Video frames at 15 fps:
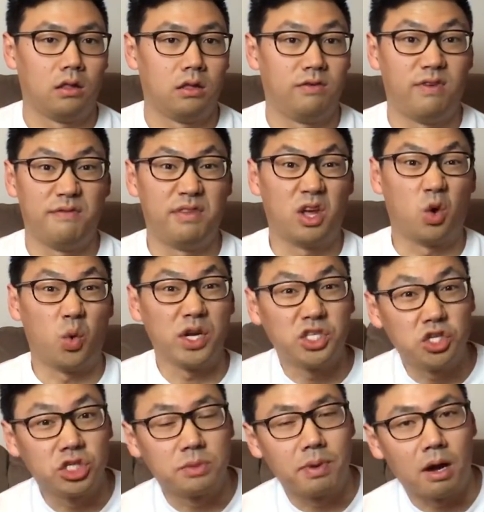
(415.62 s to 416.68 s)
If you have any
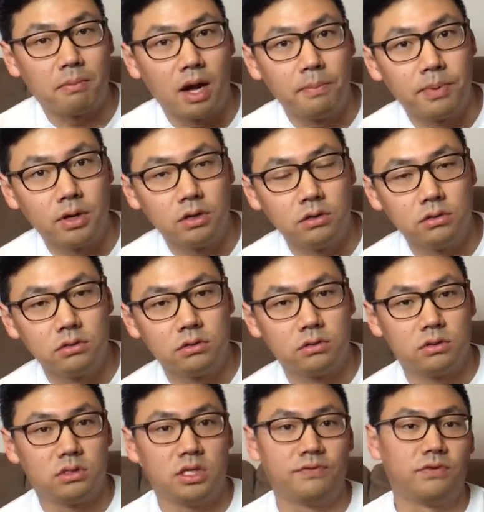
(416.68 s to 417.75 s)
questions about my
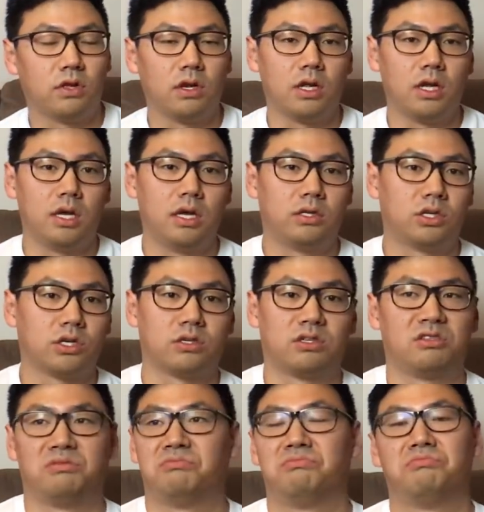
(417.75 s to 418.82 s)
builds, definitely
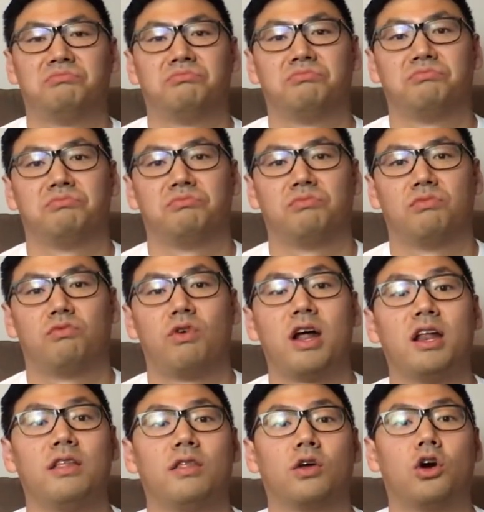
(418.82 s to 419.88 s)
just write
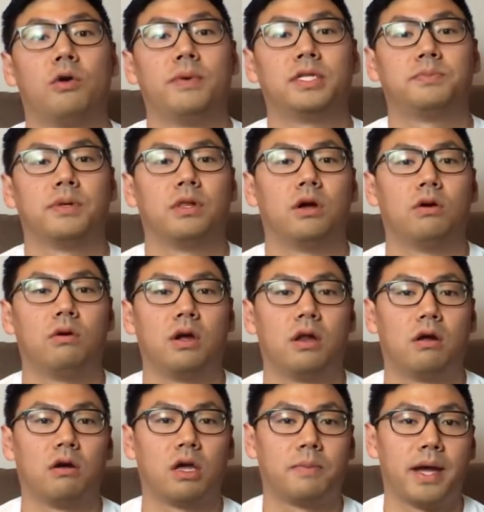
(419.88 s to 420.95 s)
it in the comments below and
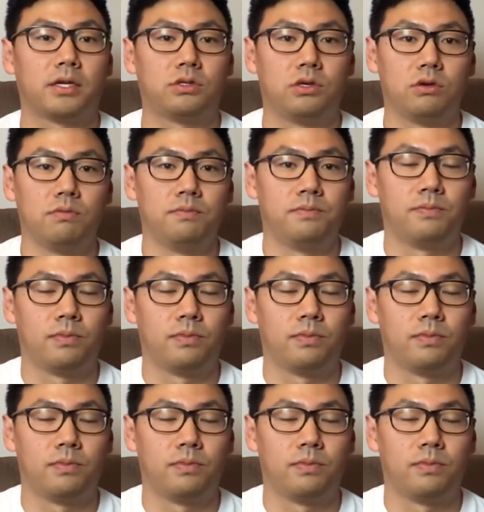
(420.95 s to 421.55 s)
I'll get back to you.